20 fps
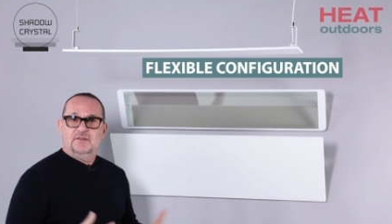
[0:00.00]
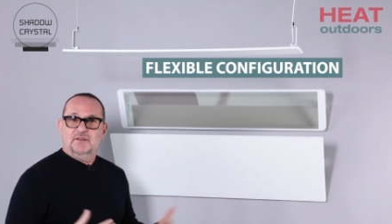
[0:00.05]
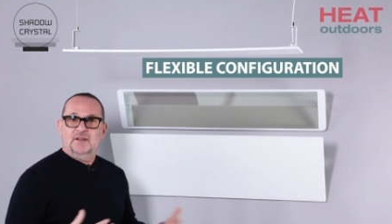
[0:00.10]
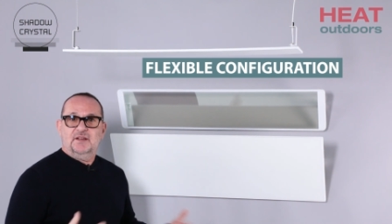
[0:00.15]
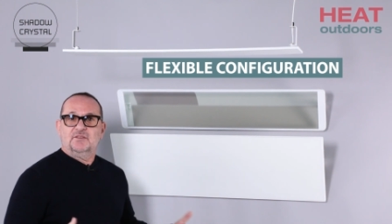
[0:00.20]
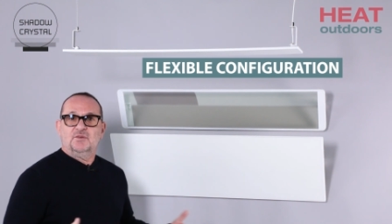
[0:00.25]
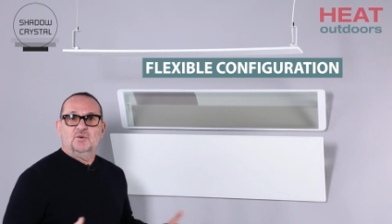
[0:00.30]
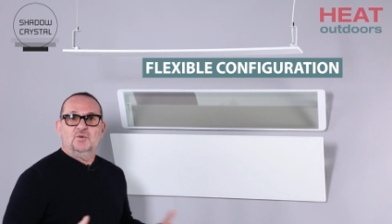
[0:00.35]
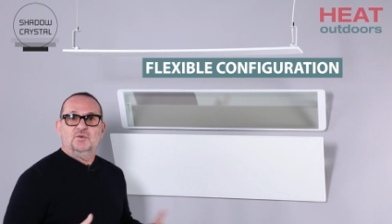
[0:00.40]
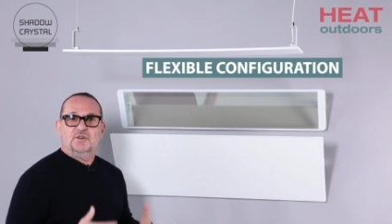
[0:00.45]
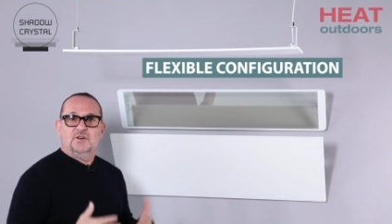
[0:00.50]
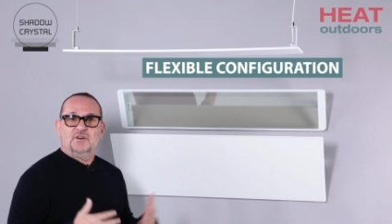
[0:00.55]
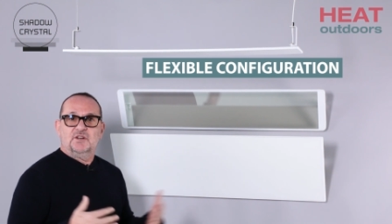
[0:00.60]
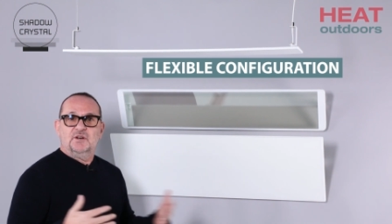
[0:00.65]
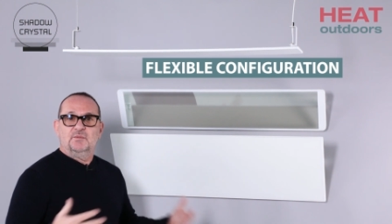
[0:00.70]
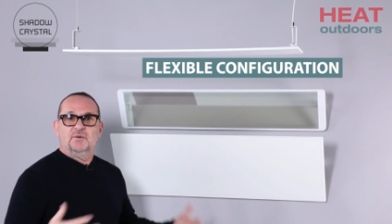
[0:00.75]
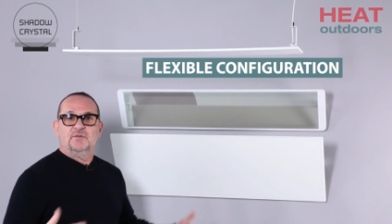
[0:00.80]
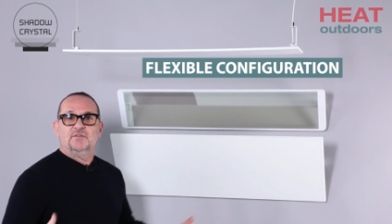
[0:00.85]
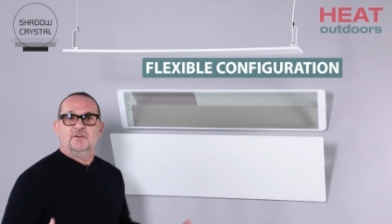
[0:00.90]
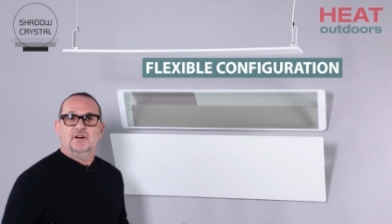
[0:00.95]
that's also going
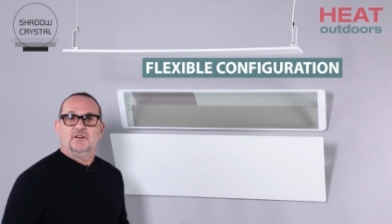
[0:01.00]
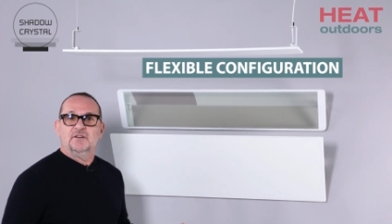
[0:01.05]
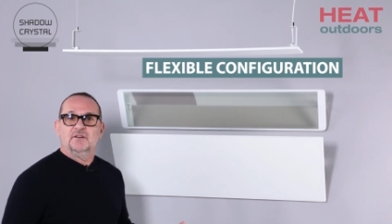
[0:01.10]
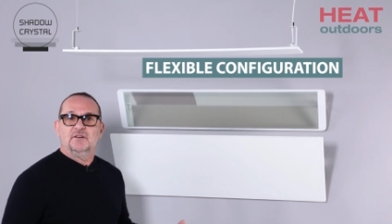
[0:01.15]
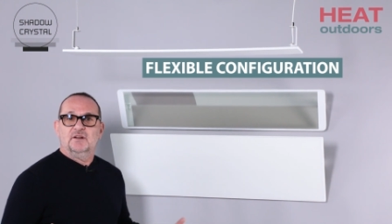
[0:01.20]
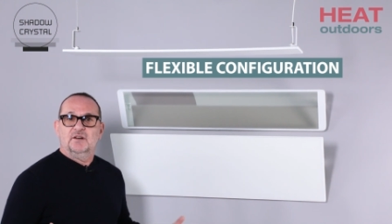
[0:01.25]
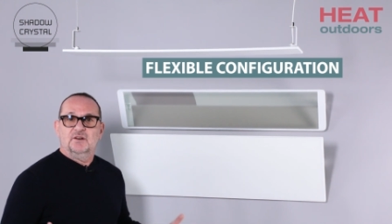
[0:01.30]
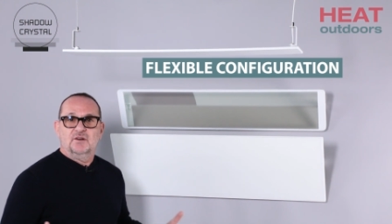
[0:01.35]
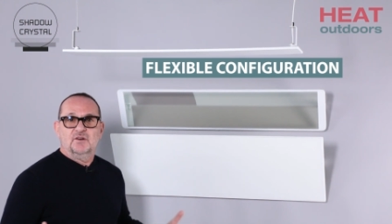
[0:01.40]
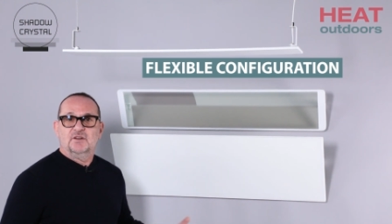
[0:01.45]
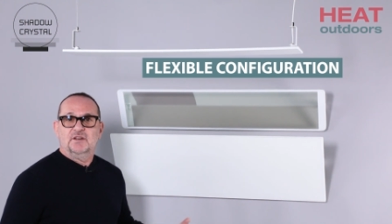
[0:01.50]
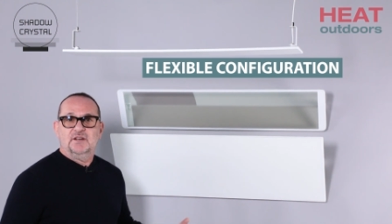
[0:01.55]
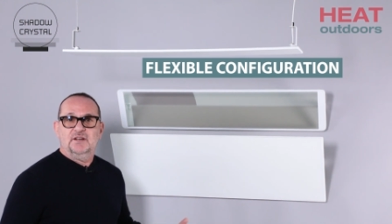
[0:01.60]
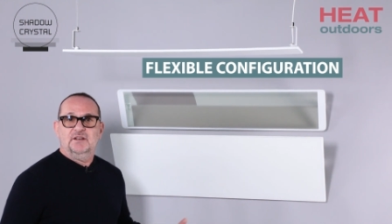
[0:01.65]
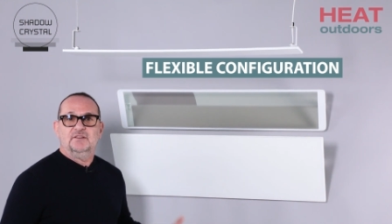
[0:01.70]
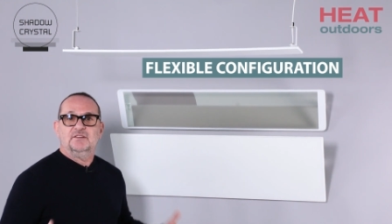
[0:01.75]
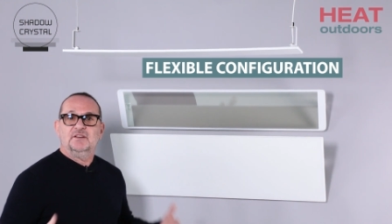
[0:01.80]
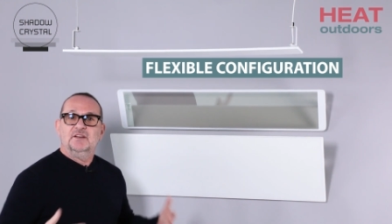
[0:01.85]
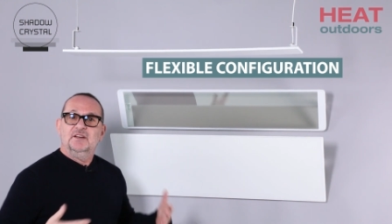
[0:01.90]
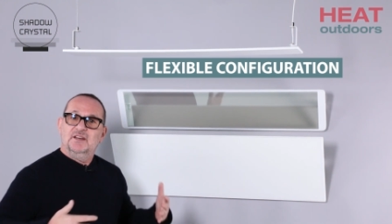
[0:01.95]
to provide a lot of
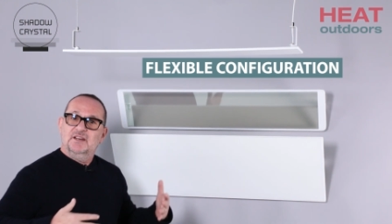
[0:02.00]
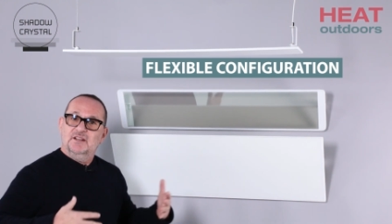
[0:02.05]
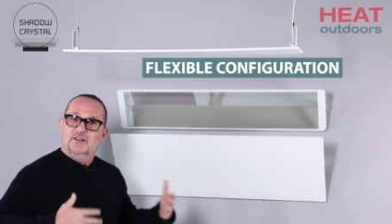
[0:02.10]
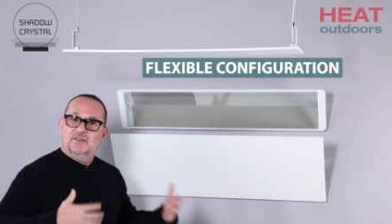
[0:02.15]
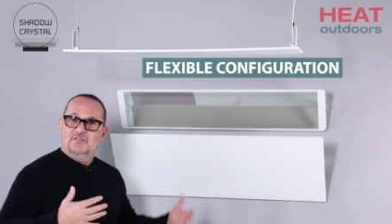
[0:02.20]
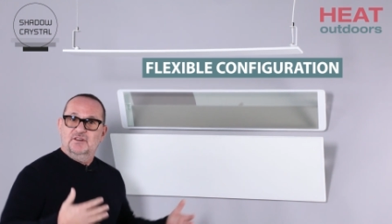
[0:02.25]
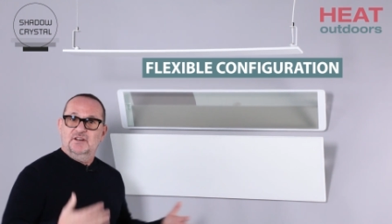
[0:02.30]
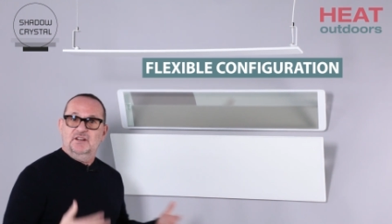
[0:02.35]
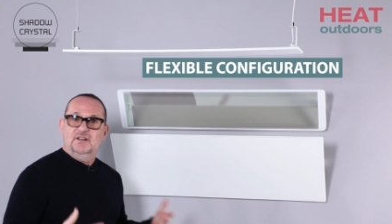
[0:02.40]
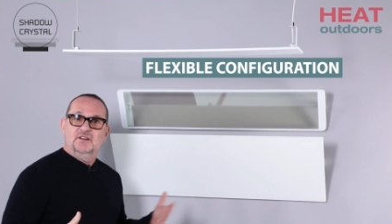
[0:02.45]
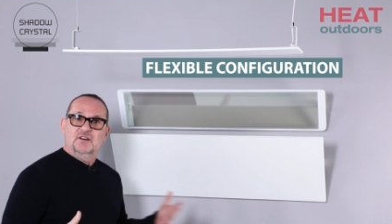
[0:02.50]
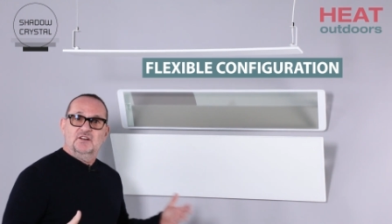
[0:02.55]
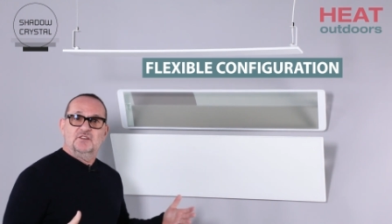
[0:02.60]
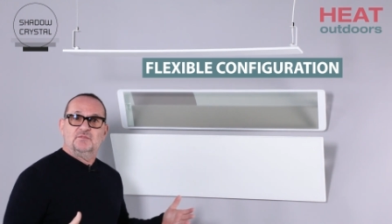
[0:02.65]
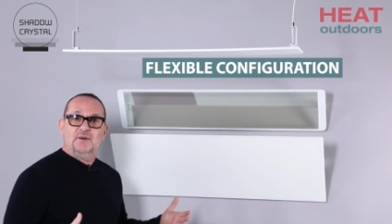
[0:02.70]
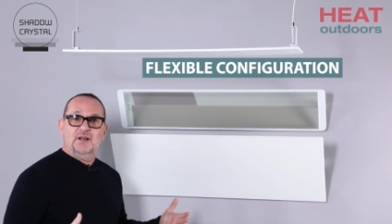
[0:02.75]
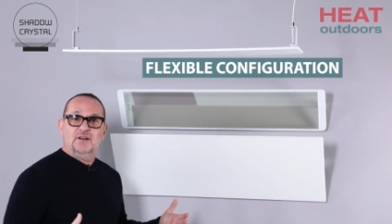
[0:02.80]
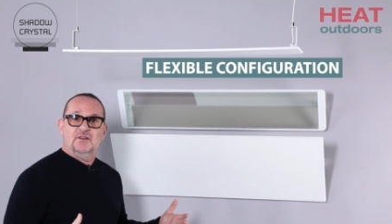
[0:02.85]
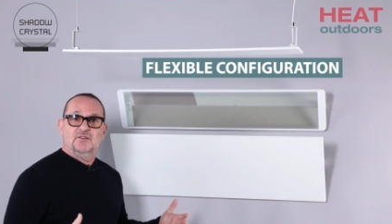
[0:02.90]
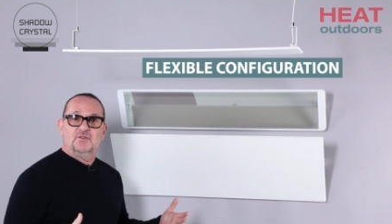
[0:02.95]
heat in a really nice
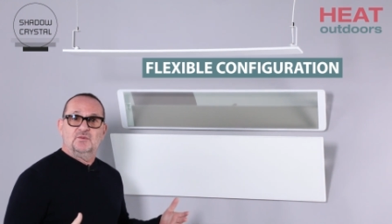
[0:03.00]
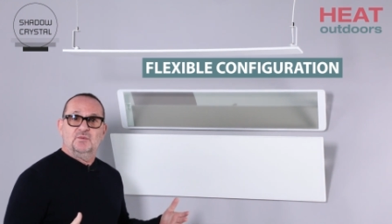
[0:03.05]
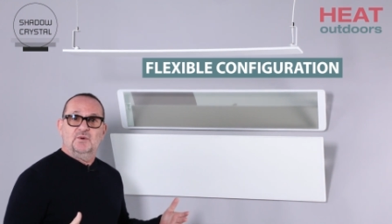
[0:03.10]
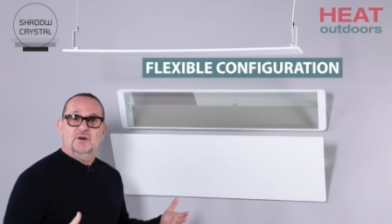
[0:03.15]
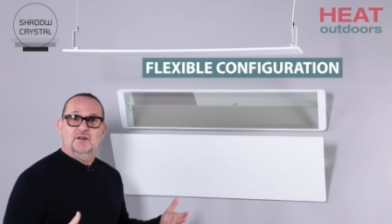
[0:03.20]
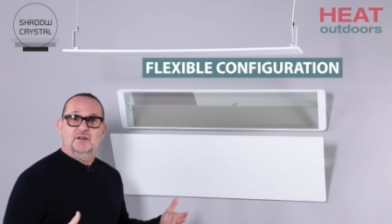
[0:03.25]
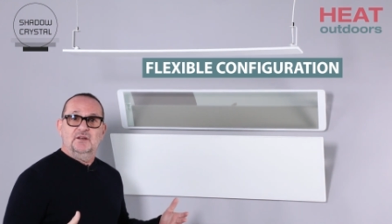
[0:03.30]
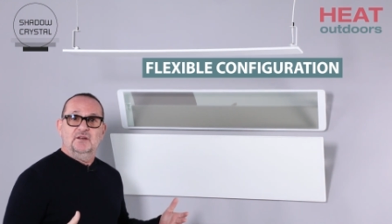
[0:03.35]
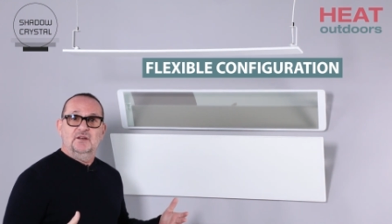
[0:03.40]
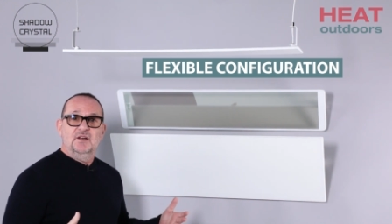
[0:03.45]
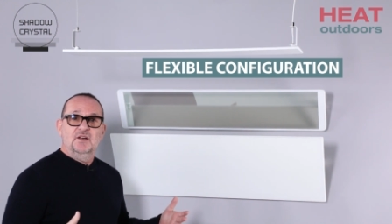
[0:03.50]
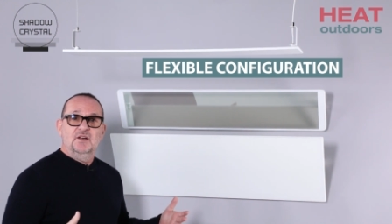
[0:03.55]
balanced way.